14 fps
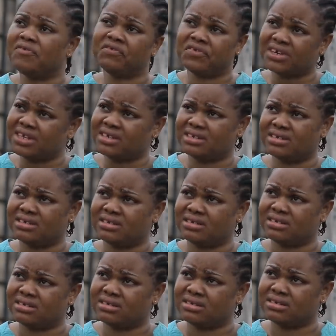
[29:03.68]
a friend.
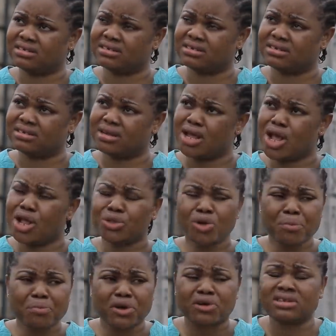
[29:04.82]

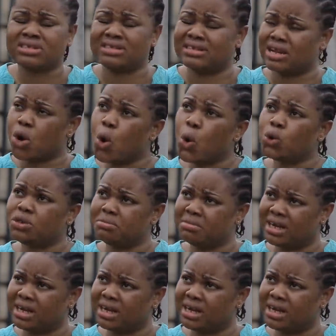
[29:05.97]
Not because he's an old